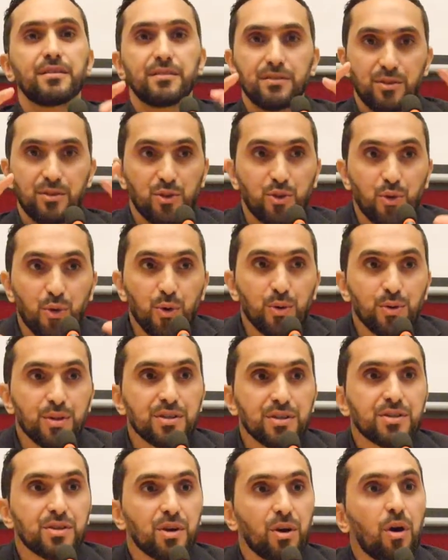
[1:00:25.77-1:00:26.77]
through
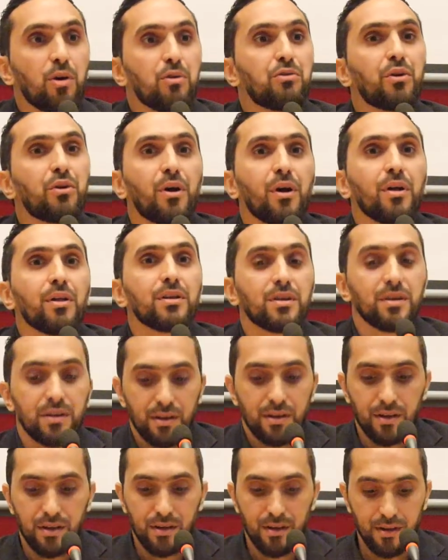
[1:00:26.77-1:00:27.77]
this overall
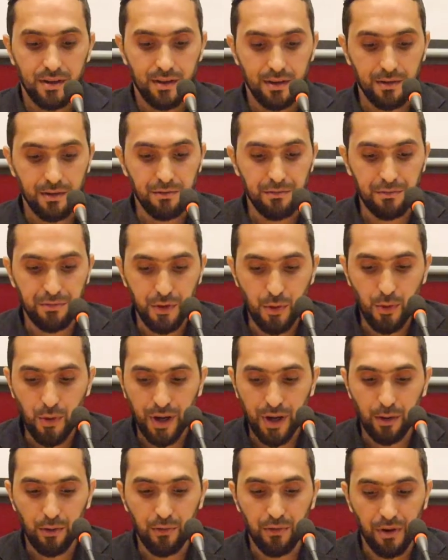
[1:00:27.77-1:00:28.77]
view
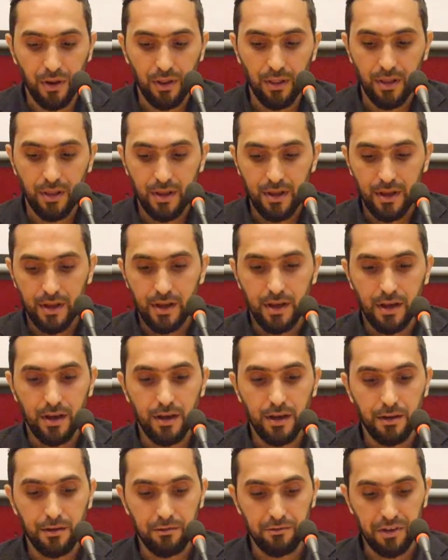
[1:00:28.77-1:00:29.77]
and overall
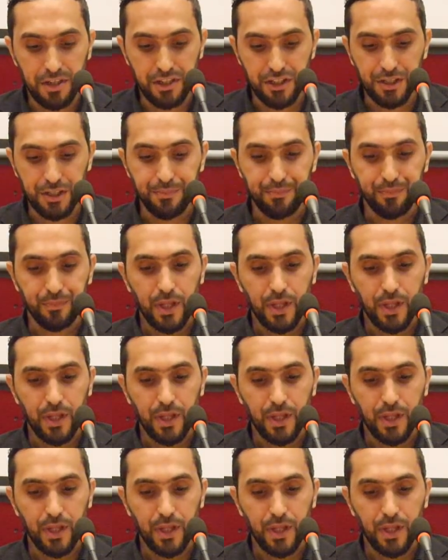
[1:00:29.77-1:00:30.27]
vision.